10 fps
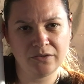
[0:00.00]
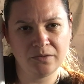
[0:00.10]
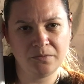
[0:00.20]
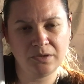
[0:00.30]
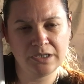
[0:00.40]

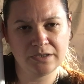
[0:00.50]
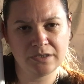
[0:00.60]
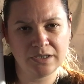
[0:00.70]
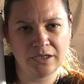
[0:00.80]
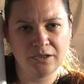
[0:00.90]
so that's the
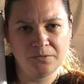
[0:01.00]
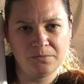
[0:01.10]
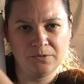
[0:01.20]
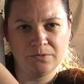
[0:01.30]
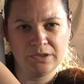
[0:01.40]
tail
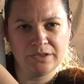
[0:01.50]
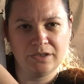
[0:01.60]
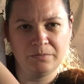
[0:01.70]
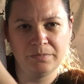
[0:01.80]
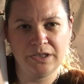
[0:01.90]
where all this
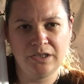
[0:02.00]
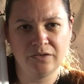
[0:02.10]
lumpy